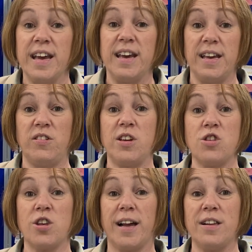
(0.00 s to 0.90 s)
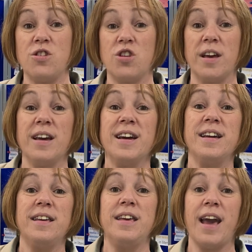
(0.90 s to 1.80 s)
Is it challenging?
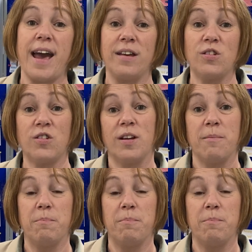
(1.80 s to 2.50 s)
Yes,